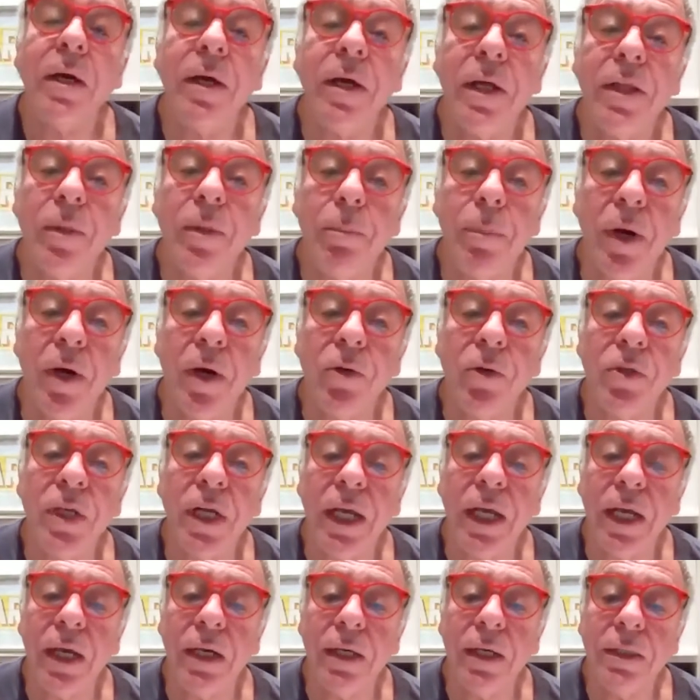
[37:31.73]
The bone
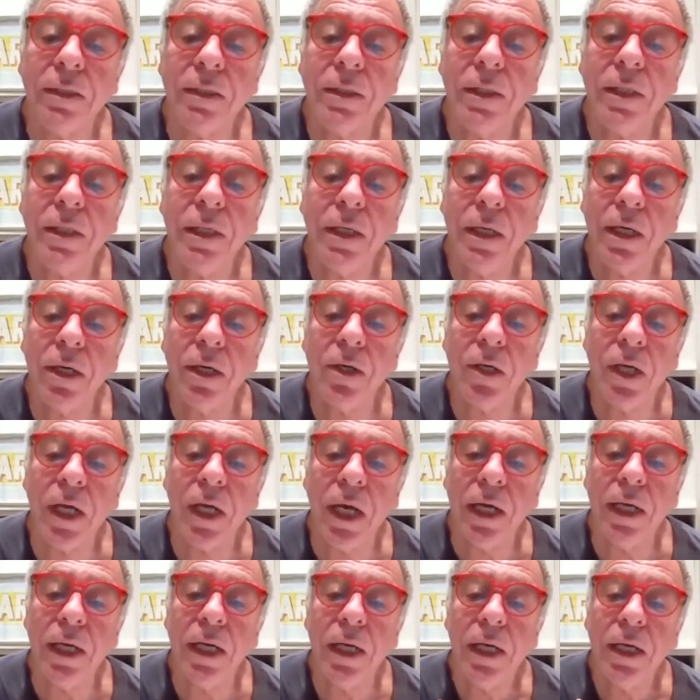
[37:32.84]
here,
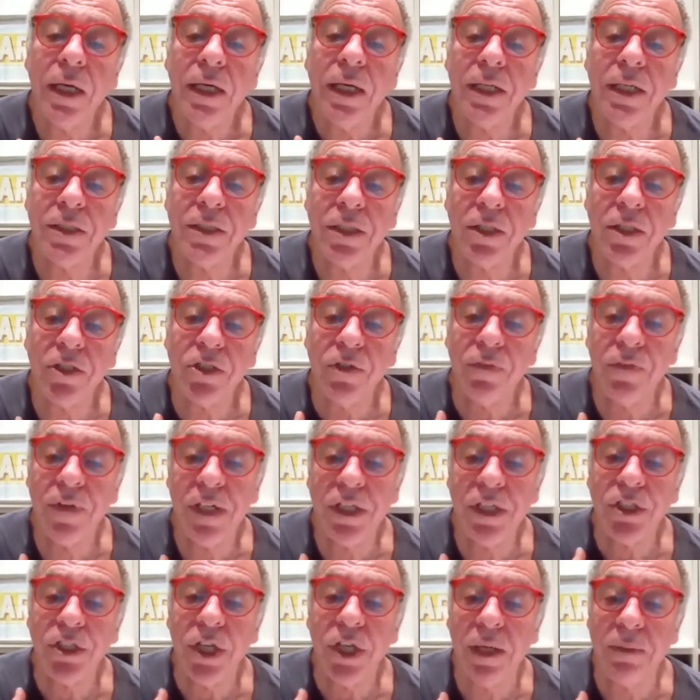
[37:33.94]
okay, there's a
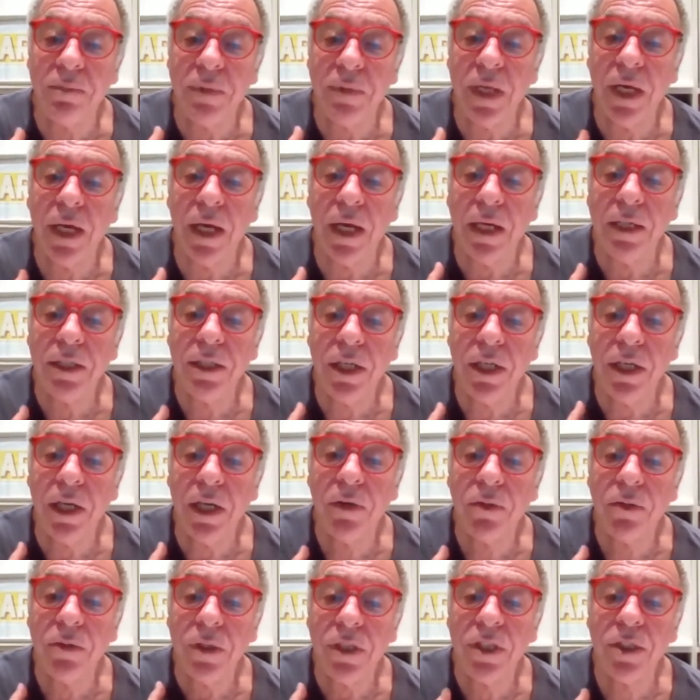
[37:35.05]
V shape there, you
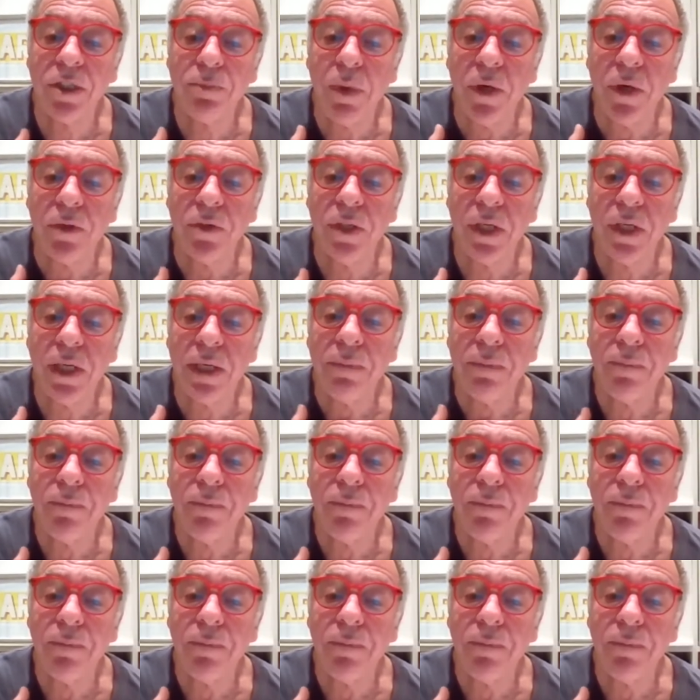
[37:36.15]
know, this bone here.